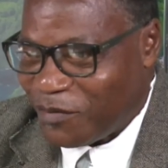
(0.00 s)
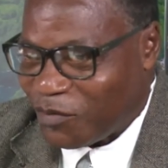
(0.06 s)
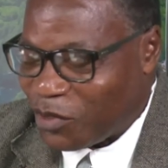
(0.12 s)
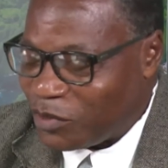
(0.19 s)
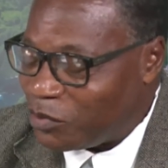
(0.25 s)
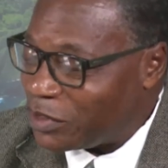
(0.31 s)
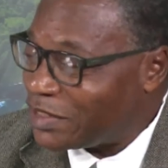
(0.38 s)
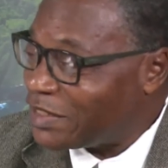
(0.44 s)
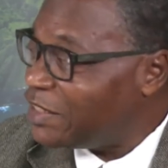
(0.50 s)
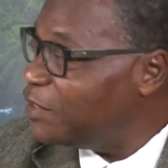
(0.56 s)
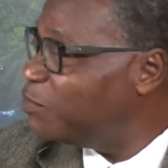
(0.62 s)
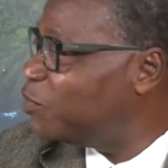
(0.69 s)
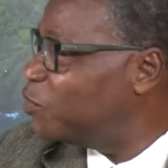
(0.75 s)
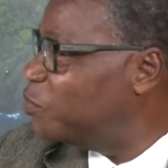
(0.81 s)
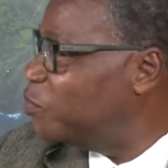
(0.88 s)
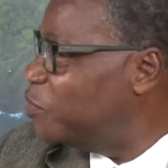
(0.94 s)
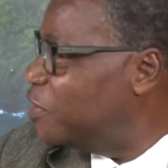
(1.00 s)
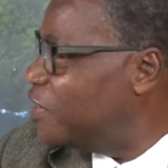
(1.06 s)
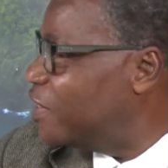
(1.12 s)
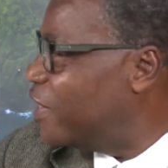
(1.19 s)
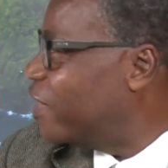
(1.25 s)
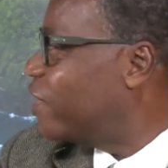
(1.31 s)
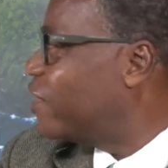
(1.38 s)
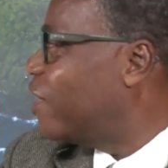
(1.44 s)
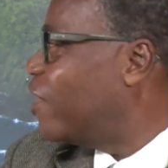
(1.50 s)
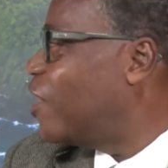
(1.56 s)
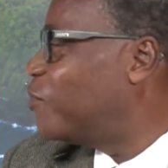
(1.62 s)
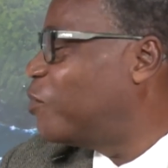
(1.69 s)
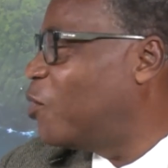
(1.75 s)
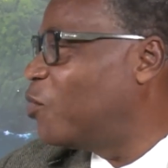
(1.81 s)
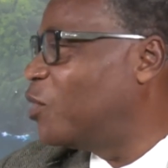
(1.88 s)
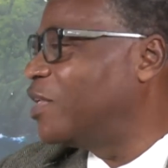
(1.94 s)
But it seemed to me that
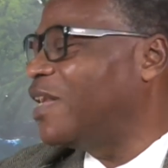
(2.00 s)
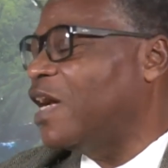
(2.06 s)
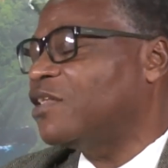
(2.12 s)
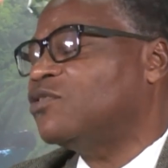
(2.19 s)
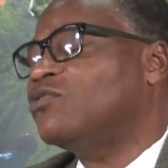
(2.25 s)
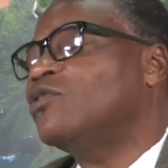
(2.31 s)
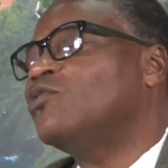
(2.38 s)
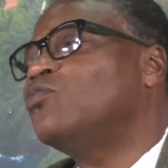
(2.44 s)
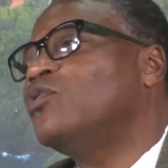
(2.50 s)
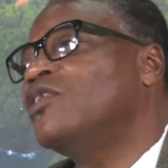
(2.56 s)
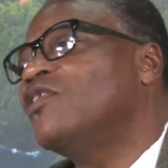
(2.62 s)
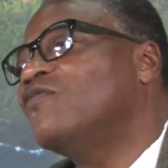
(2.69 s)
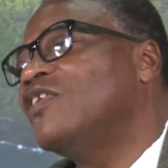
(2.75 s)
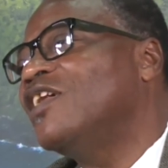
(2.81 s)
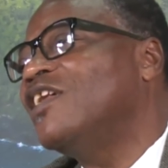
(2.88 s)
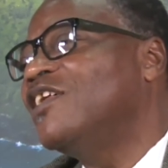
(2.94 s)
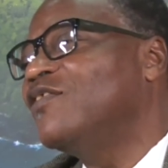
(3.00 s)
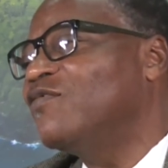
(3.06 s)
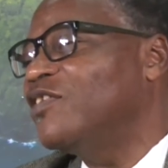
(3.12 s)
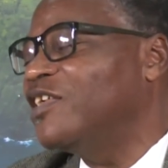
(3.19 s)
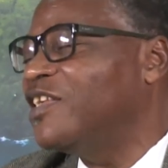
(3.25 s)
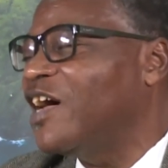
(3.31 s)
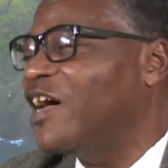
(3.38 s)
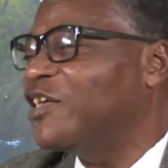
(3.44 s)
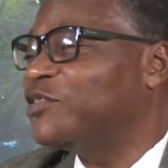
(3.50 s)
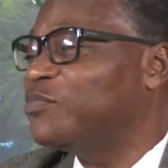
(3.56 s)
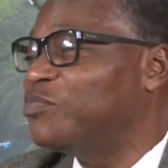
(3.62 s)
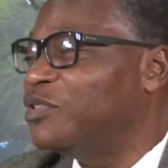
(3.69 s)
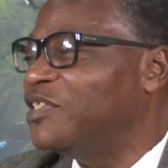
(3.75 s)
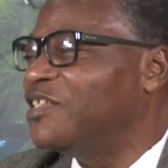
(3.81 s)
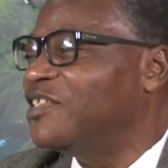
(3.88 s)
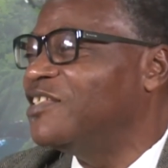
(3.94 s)
our natural way of living has
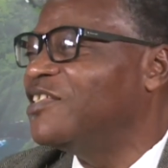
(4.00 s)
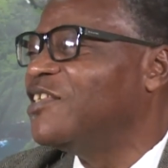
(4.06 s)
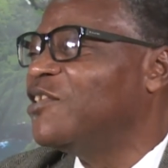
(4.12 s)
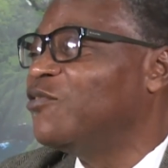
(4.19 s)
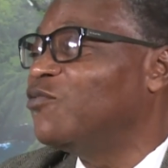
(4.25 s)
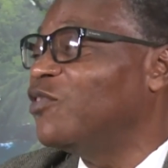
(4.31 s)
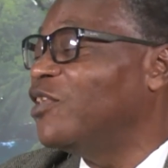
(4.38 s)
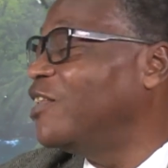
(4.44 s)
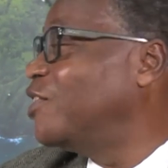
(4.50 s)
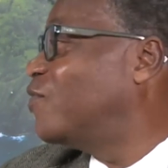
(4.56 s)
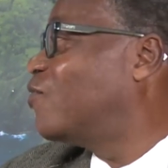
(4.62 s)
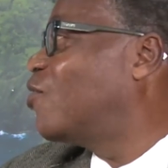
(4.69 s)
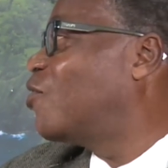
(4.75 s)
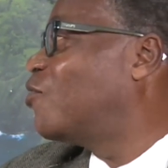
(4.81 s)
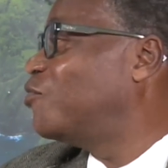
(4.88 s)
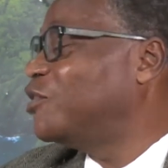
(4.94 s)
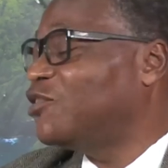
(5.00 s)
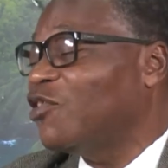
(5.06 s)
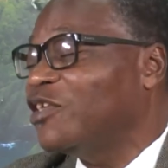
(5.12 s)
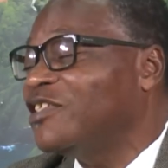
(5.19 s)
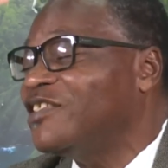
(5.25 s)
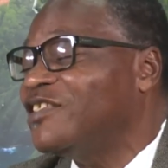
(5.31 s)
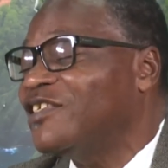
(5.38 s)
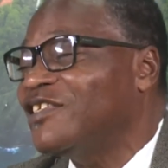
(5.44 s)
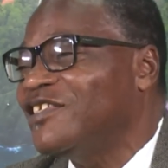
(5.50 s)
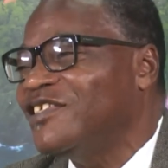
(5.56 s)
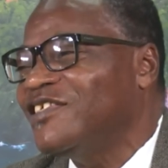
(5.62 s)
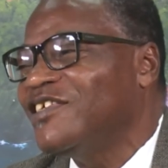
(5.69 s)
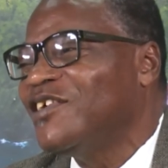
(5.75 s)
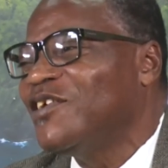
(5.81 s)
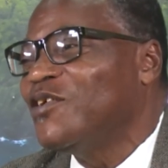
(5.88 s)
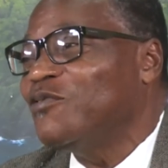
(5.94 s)
been to live horizontally,
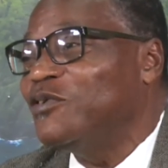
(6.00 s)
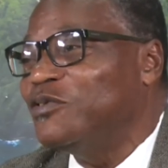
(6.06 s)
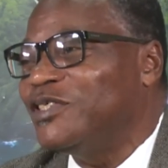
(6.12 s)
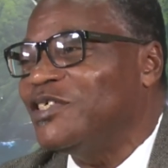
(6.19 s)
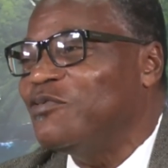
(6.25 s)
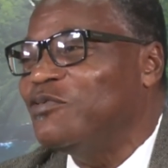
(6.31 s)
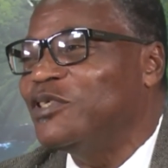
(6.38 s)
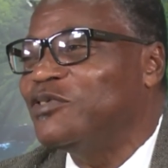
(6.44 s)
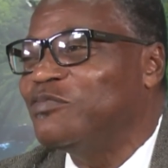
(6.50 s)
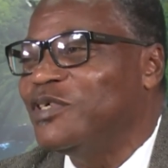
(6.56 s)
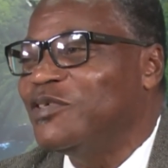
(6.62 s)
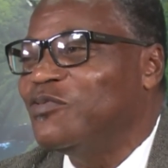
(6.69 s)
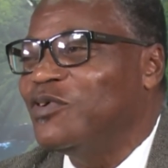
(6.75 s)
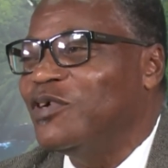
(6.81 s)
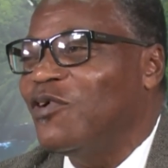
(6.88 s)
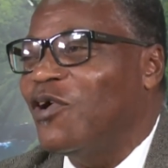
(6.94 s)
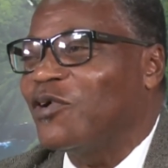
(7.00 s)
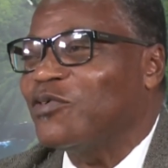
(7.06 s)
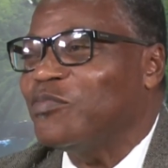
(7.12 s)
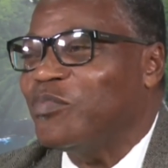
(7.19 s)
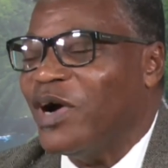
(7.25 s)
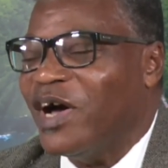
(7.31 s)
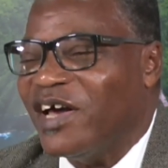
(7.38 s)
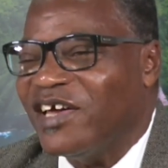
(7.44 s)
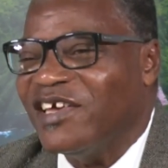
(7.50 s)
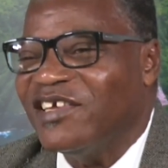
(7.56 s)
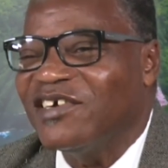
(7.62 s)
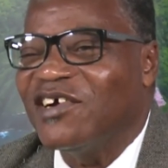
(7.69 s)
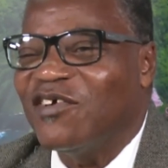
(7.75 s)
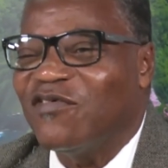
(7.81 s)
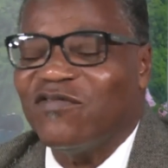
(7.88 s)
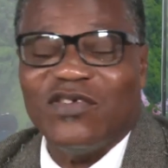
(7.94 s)
you see, which means we occupy
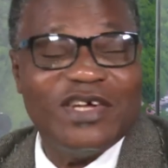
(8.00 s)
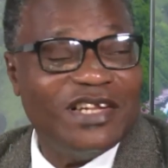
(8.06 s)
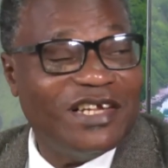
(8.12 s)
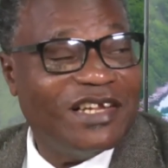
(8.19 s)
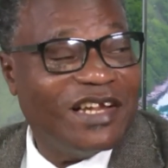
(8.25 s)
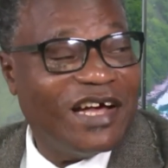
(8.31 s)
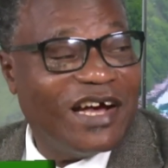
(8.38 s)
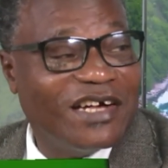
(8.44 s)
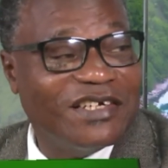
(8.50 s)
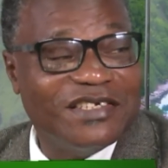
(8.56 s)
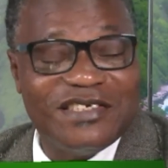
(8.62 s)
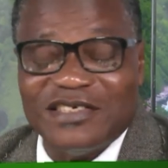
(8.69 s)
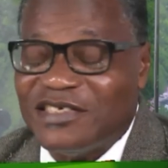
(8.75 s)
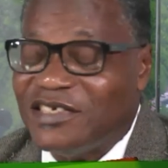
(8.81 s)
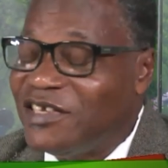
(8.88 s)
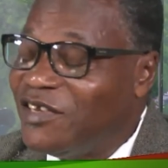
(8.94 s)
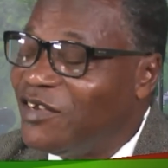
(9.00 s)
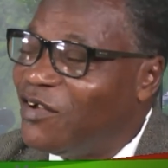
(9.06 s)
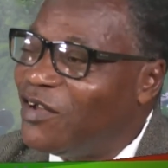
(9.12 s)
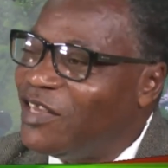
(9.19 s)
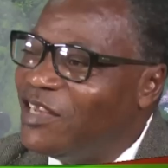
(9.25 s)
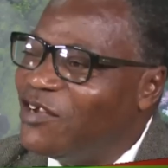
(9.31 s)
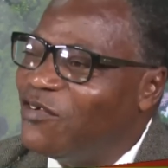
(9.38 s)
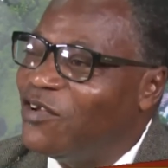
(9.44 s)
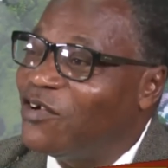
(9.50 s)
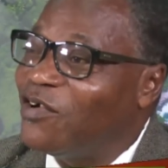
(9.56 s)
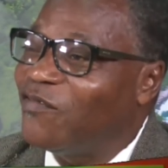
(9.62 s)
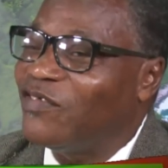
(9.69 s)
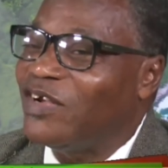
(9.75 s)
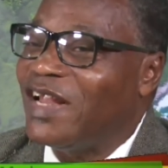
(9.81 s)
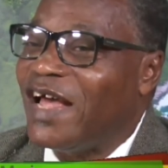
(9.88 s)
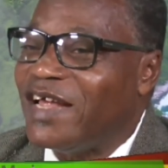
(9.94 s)
a fairly large area of
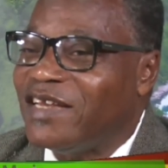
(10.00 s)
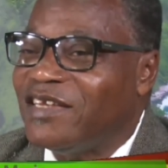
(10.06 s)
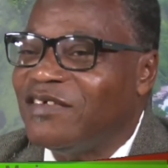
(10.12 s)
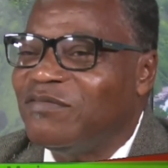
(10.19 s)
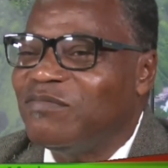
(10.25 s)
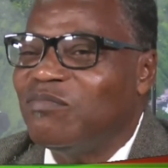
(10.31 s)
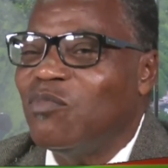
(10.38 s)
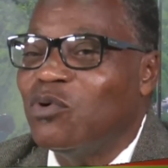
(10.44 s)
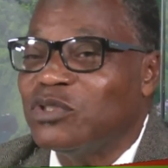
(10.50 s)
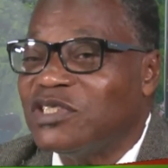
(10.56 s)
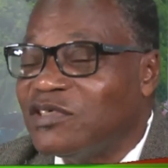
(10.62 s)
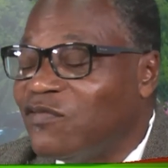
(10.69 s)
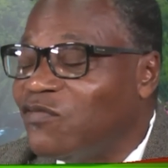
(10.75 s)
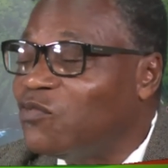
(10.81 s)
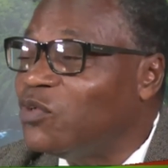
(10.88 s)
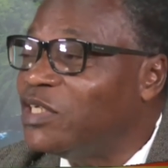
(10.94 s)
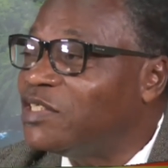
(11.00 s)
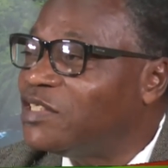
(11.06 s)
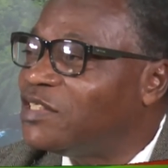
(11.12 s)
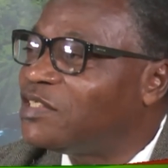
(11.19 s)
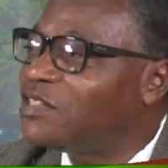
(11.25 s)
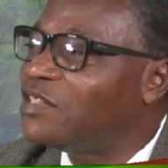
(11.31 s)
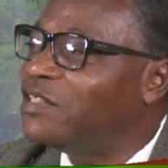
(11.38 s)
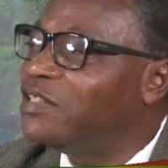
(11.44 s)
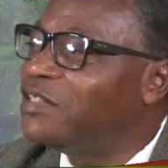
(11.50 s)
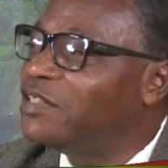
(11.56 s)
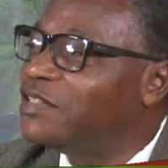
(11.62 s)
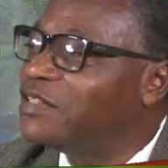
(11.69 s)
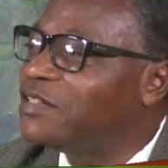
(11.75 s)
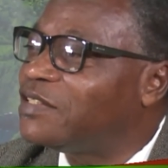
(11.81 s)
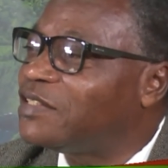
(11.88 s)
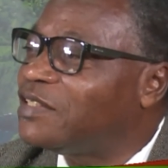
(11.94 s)
land, most of which is
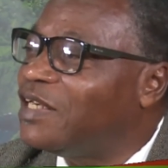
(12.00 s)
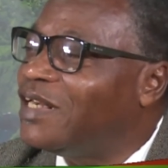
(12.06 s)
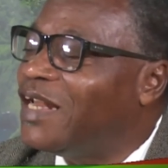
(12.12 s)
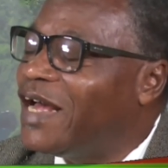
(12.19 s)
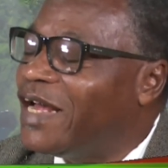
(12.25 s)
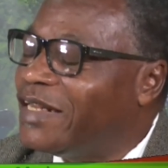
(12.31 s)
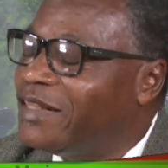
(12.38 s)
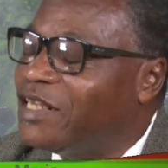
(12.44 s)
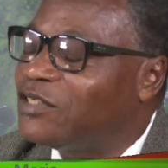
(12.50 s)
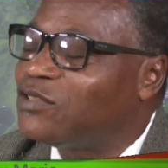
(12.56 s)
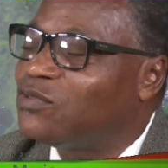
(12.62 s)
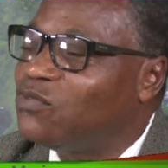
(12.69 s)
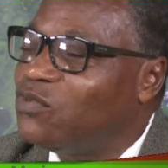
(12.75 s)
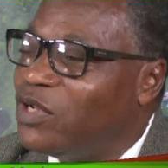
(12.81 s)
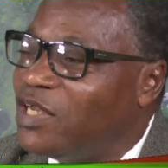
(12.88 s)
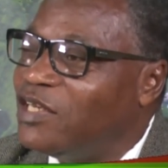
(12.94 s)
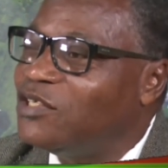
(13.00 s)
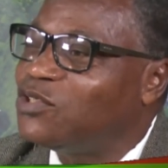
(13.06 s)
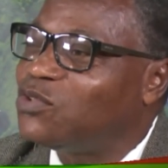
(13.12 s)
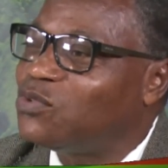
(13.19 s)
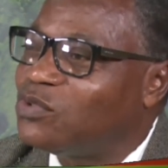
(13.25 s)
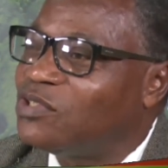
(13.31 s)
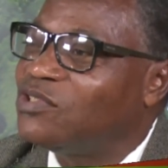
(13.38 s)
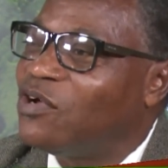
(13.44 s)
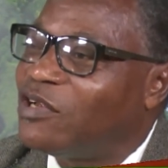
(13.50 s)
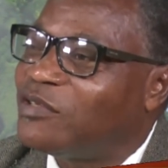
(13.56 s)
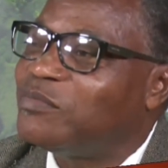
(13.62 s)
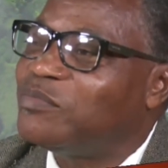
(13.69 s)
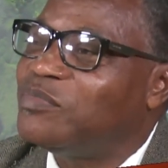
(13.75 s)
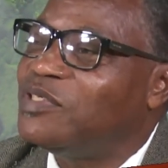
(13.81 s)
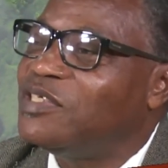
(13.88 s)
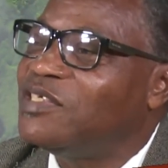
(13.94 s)
land that really should
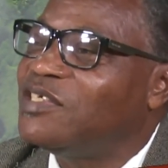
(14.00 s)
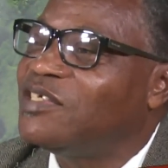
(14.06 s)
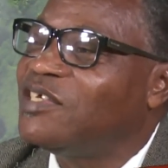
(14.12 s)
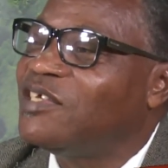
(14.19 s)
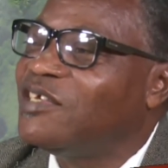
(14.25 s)
not be